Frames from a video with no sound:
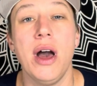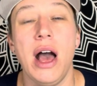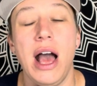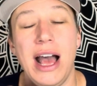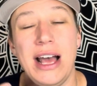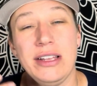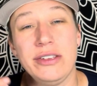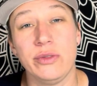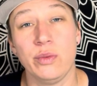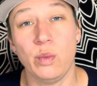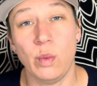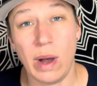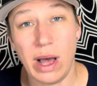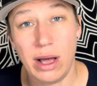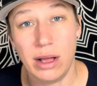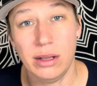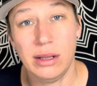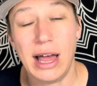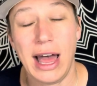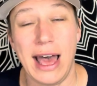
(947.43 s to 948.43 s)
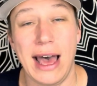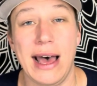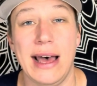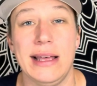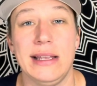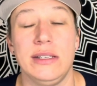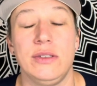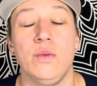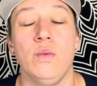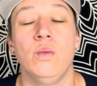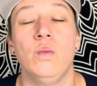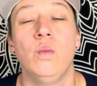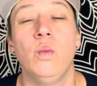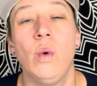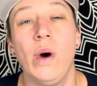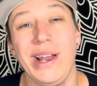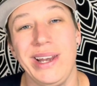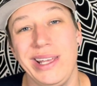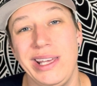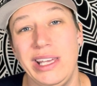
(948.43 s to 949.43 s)
as well as
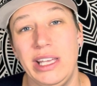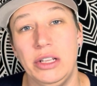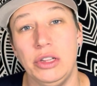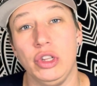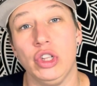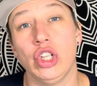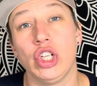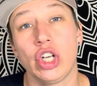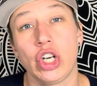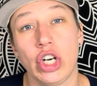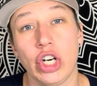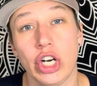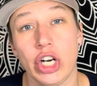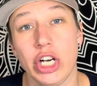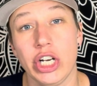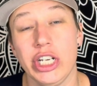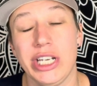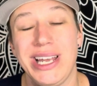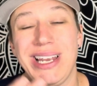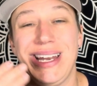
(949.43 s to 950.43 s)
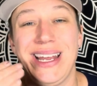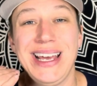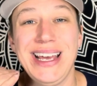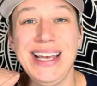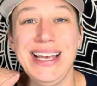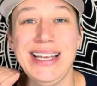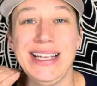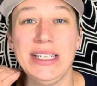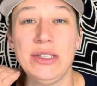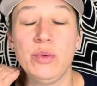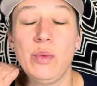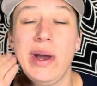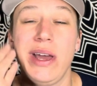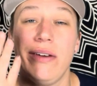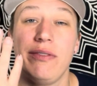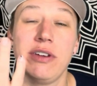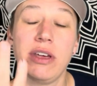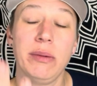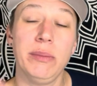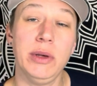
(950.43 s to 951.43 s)
what he learned, and his way
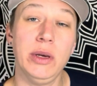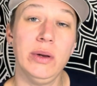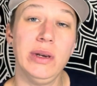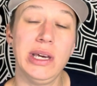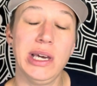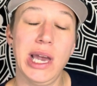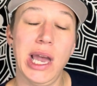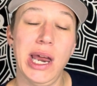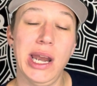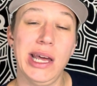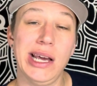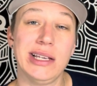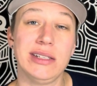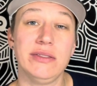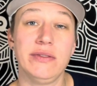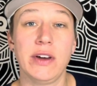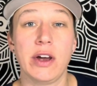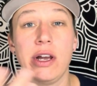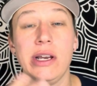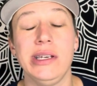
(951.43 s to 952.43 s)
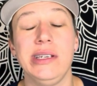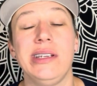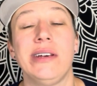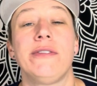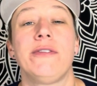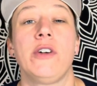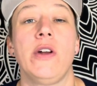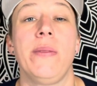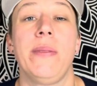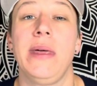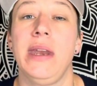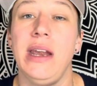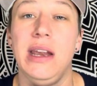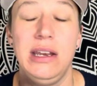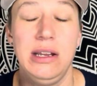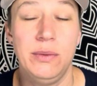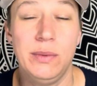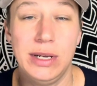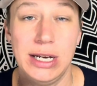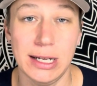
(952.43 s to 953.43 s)
of communicating is very different than
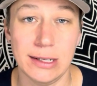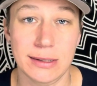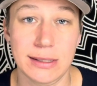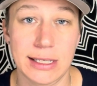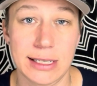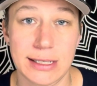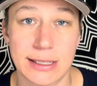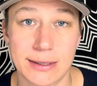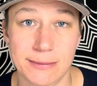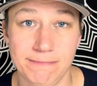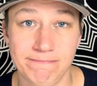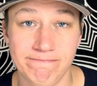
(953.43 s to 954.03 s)
anyone else's.